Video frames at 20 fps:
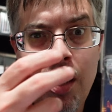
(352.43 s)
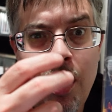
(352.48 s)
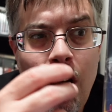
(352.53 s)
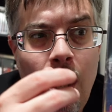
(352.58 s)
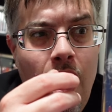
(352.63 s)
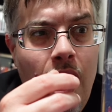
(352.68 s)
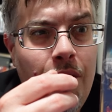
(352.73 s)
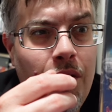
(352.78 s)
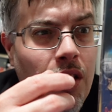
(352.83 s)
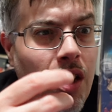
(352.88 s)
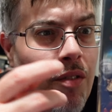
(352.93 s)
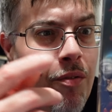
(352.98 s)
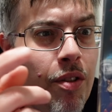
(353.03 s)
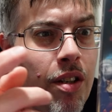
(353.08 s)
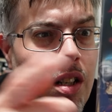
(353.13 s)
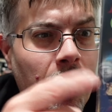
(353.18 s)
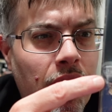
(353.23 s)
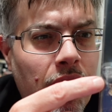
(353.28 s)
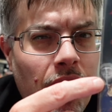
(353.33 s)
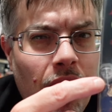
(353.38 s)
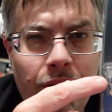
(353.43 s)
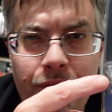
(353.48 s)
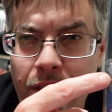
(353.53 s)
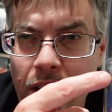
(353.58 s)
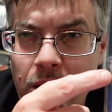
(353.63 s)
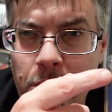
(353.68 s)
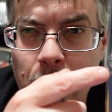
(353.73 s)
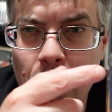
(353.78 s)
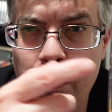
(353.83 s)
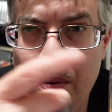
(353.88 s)
I have a link for his uh,
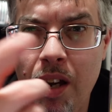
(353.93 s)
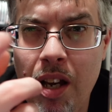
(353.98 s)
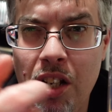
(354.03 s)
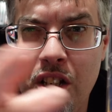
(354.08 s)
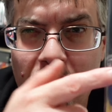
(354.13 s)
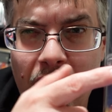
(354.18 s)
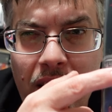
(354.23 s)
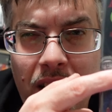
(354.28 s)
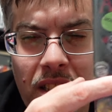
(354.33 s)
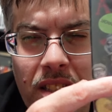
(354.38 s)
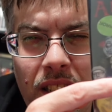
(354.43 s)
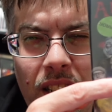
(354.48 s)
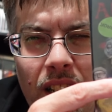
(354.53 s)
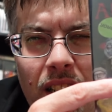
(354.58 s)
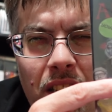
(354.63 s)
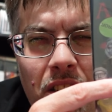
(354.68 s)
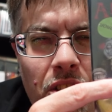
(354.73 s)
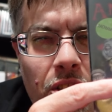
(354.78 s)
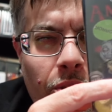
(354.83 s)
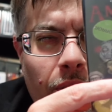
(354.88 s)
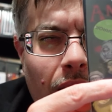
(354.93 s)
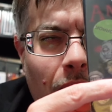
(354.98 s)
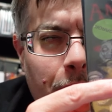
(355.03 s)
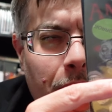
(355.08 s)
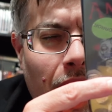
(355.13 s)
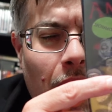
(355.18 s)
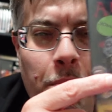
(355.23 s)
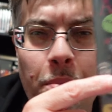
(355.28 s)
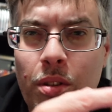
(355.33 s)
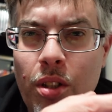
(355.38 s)
Facebook page and his uh, Instagram
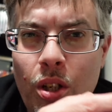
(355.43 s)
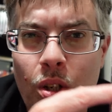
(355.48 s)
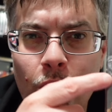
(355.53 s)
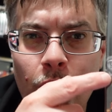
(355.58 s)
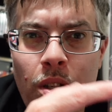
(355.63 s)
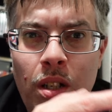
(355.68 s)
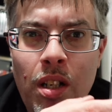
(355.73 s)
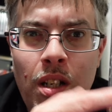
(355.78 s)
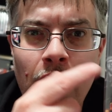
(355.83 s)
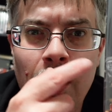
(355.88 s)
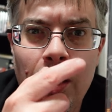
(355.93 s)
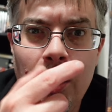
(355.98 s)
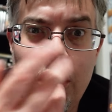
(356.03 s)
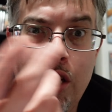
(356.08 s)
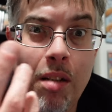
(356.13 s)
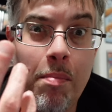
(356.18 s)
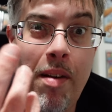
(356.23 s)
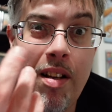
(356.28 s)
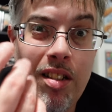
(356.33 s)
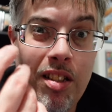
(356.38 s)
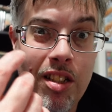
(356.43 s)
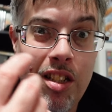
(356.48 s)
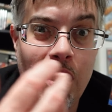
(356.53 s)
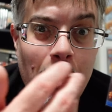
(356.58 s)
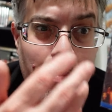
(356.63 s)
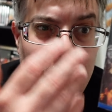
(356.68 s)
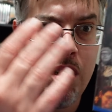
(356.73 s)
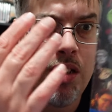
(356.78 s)
down below. You can message him,